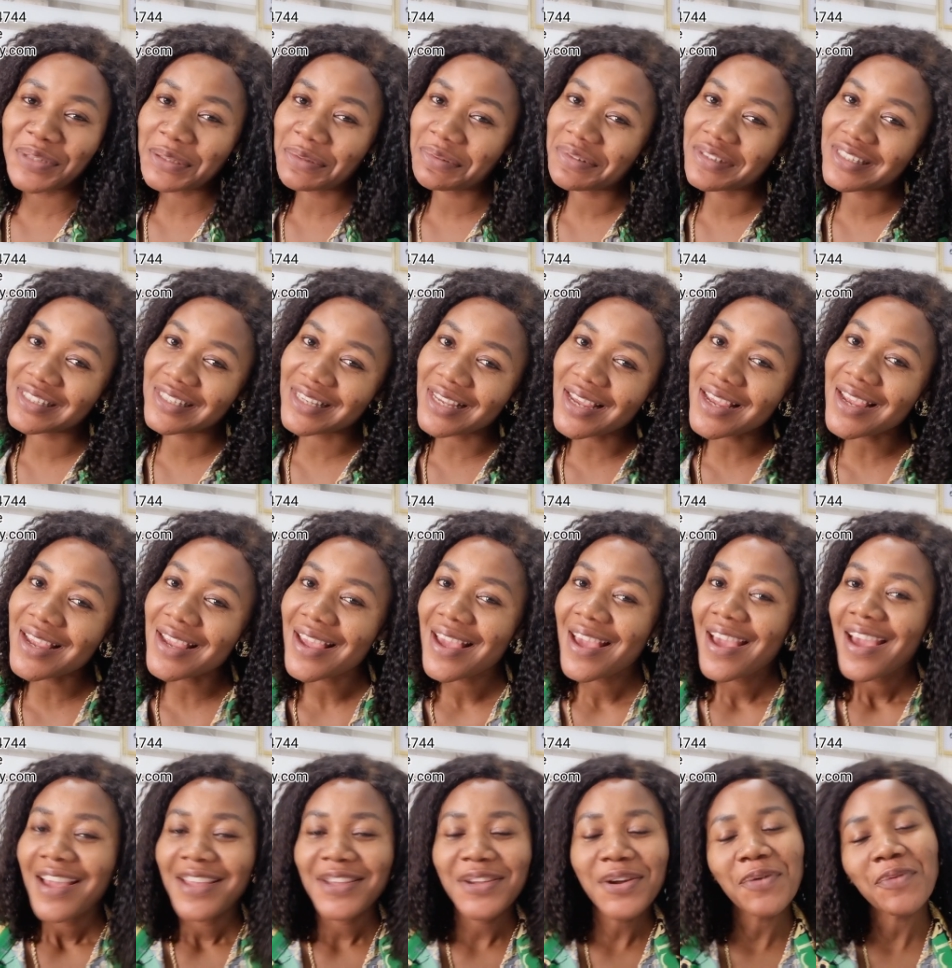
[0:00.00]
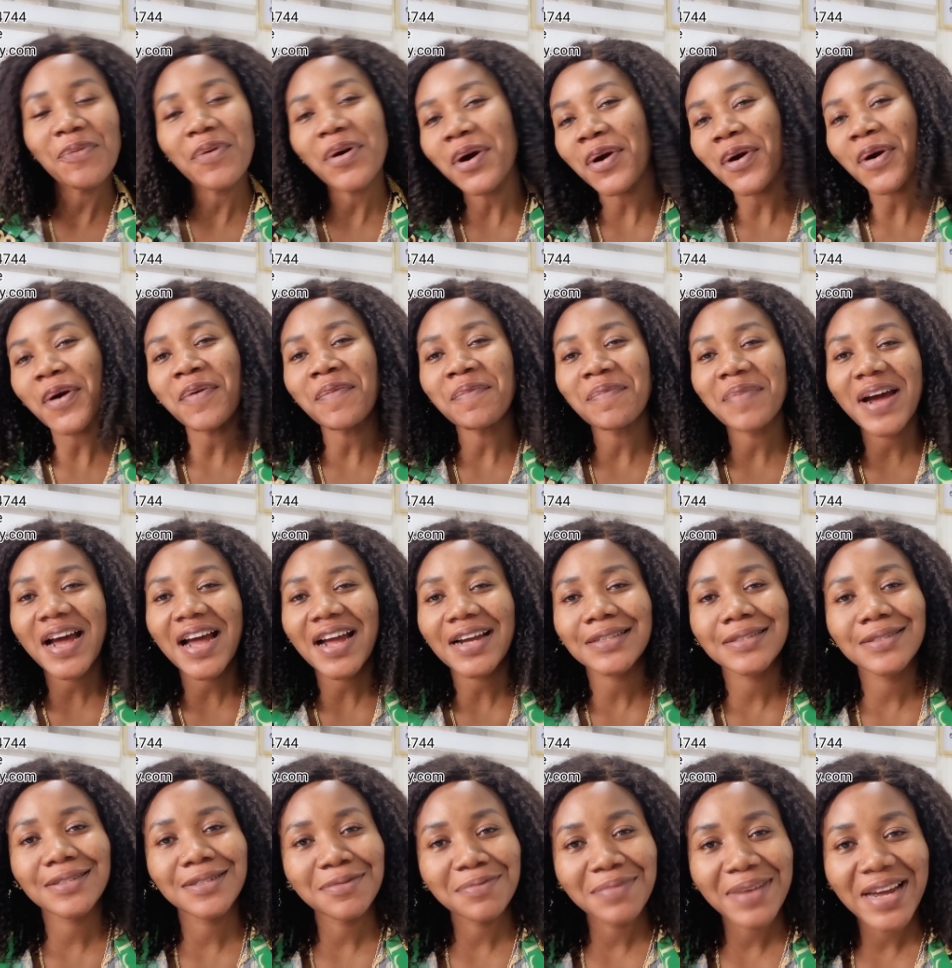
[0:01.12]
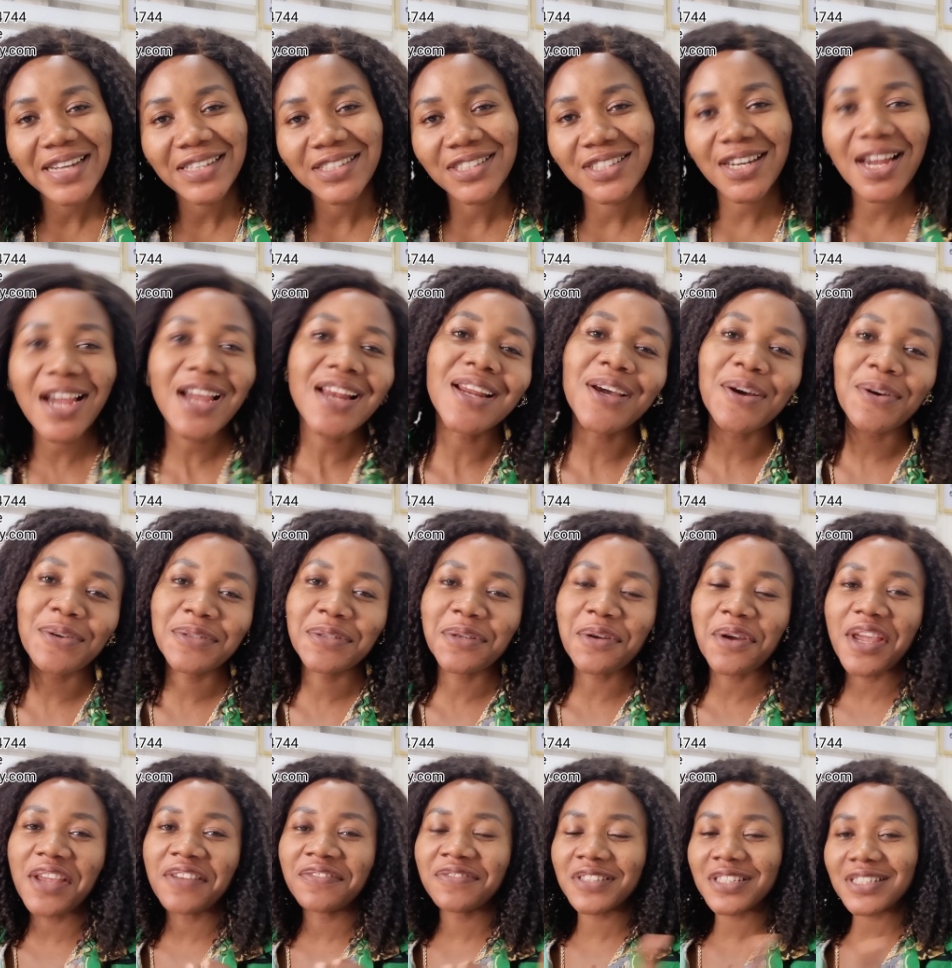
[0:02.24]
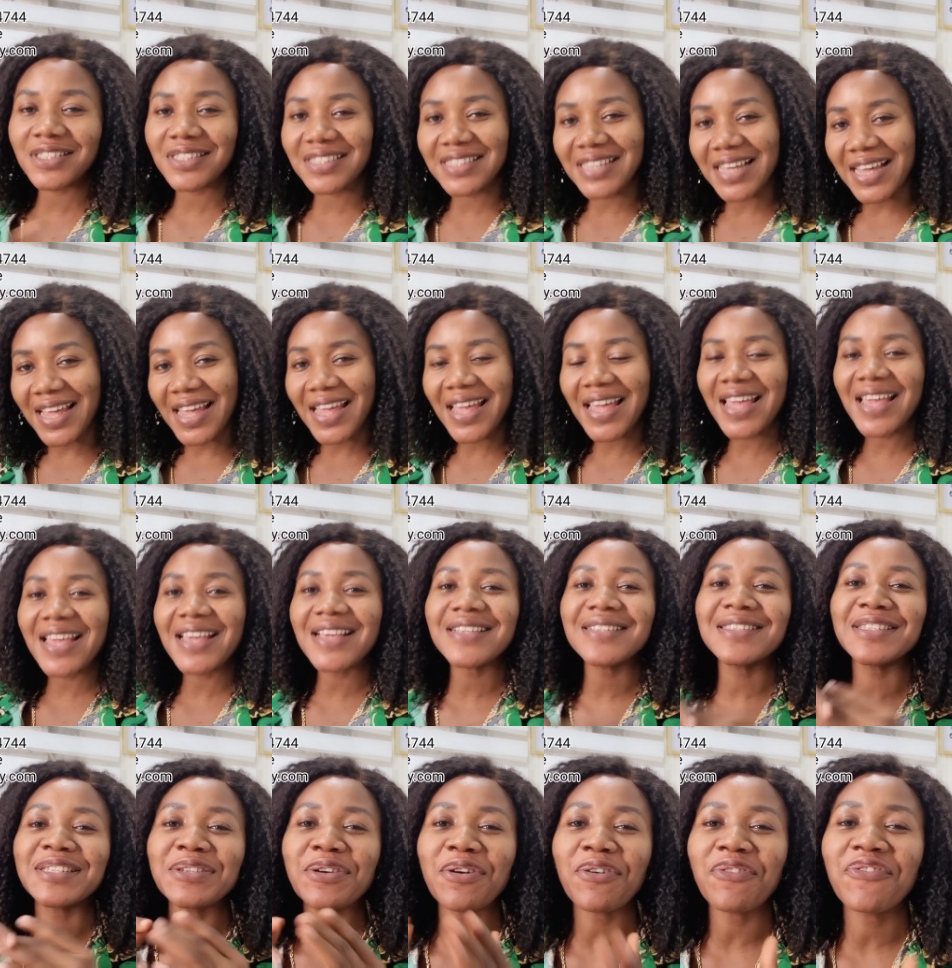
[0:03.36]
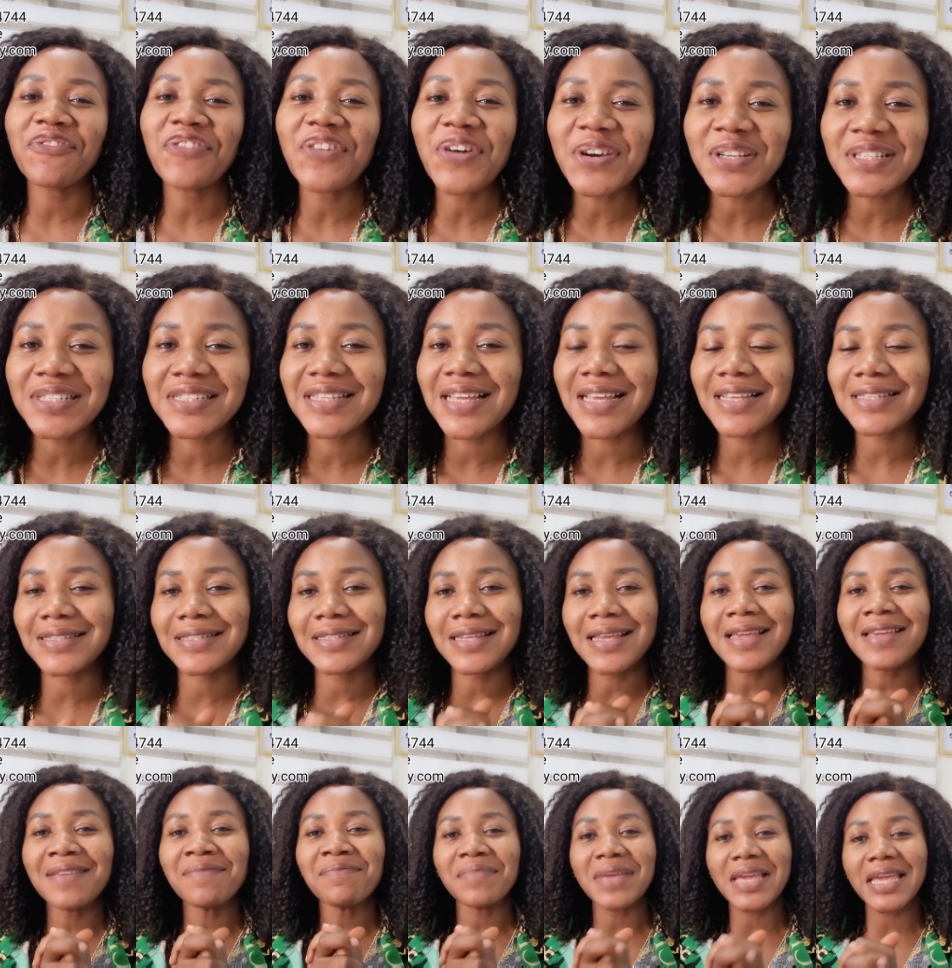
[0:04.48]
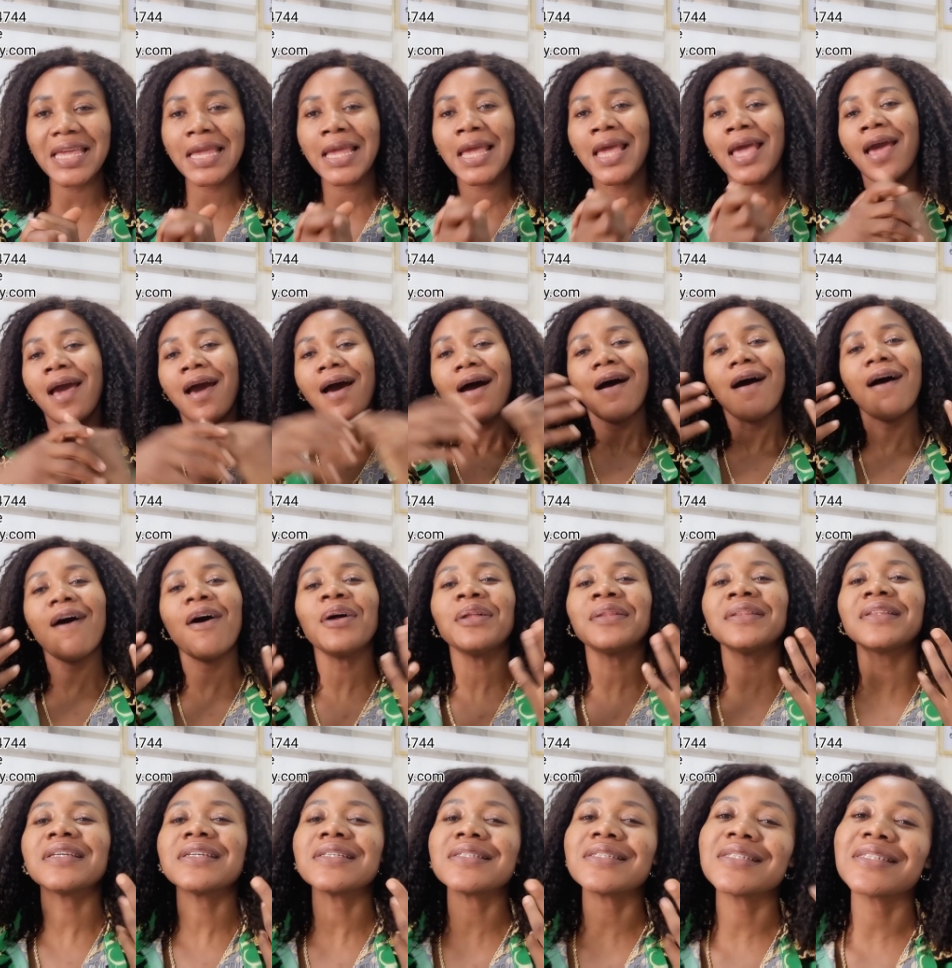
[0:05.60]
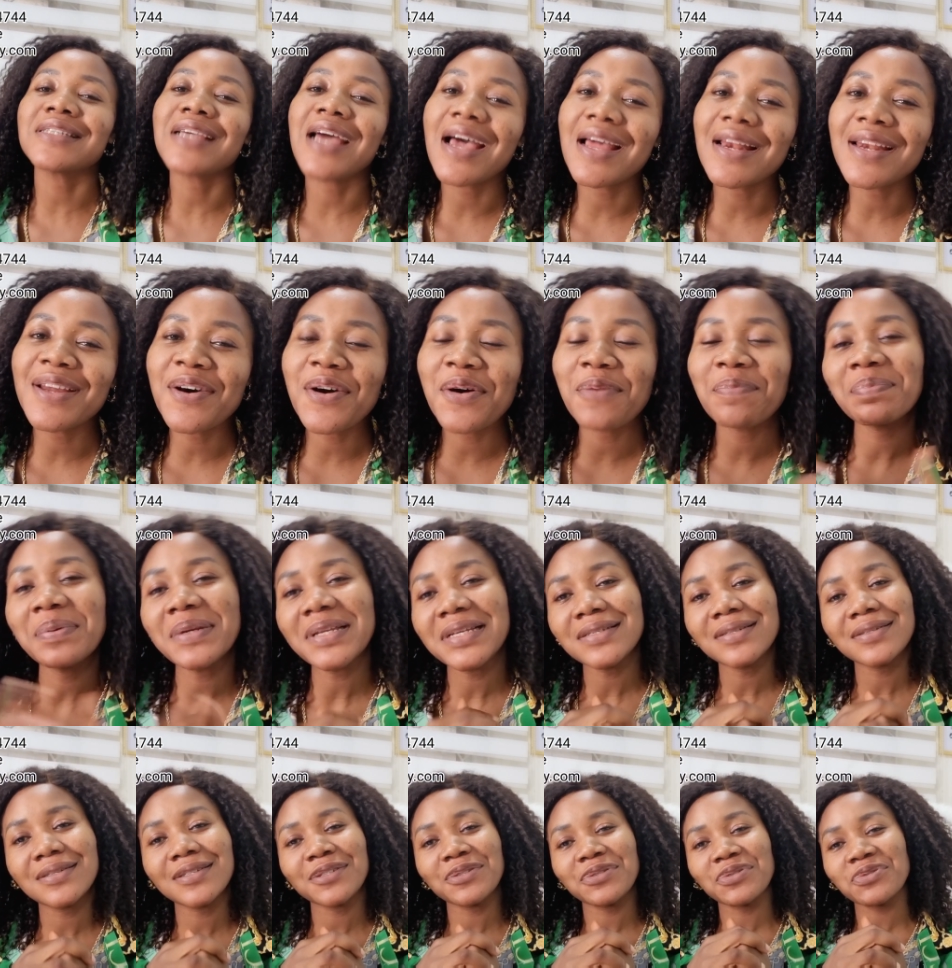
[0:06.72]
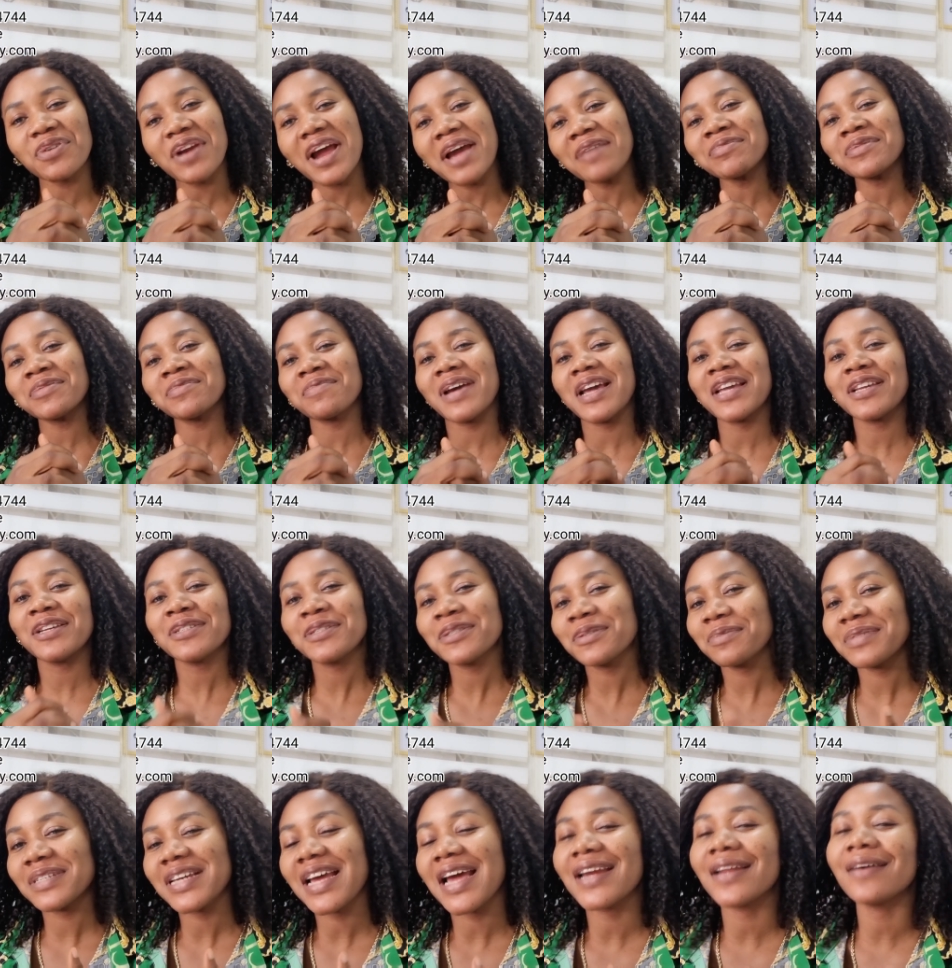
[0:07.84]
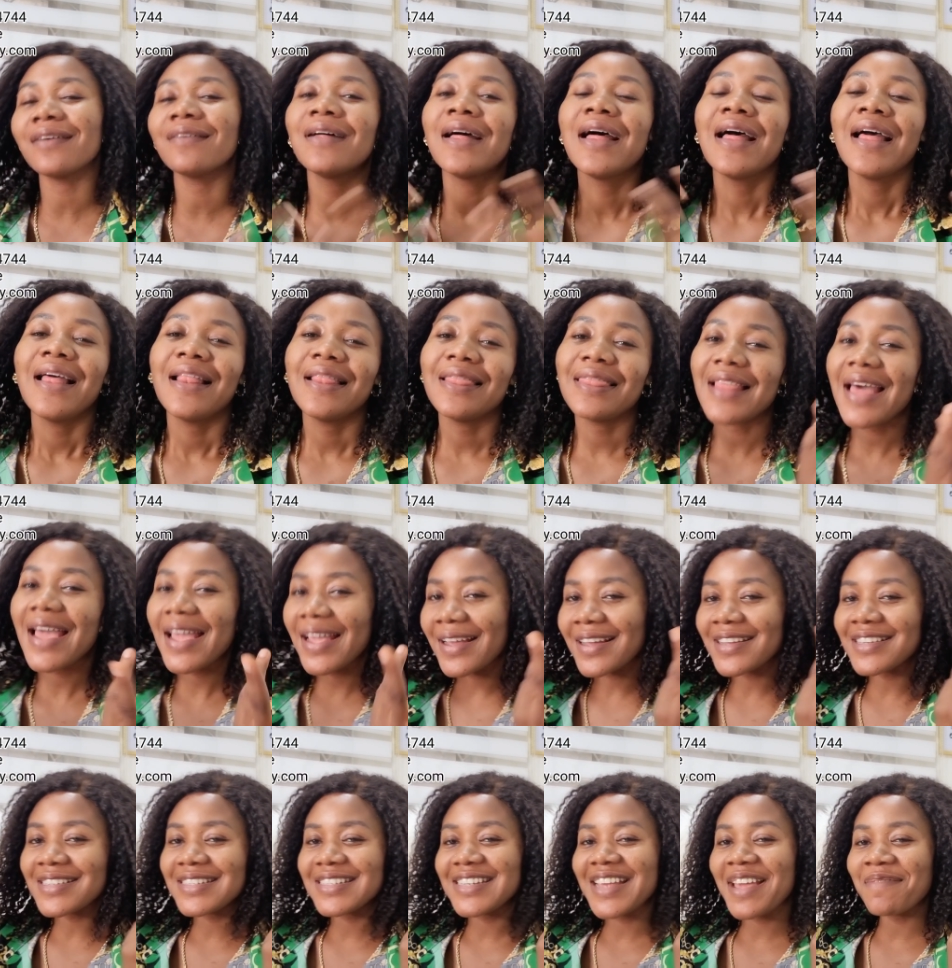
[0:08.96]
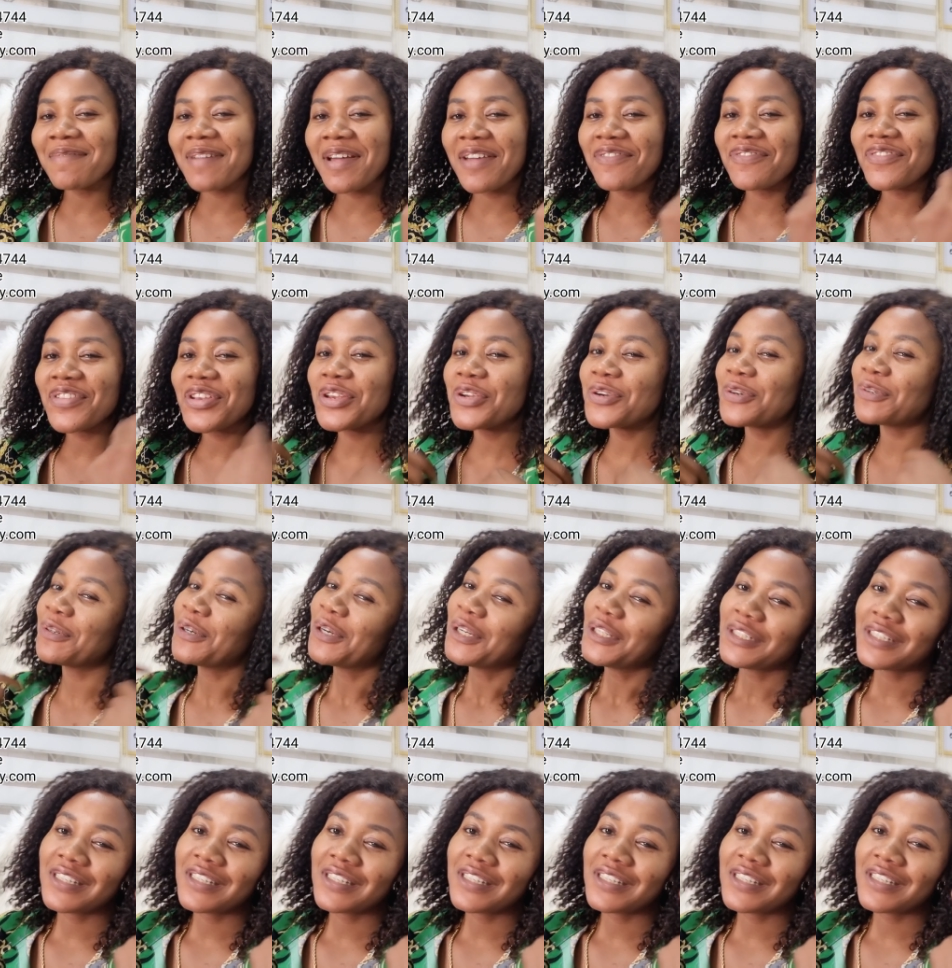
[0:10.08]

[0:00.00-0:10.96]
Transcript: beauty. You're welcome back to my channel. So if today is your first day seeing me on this channel, please subscribe to my YouTube channel, like and share my video.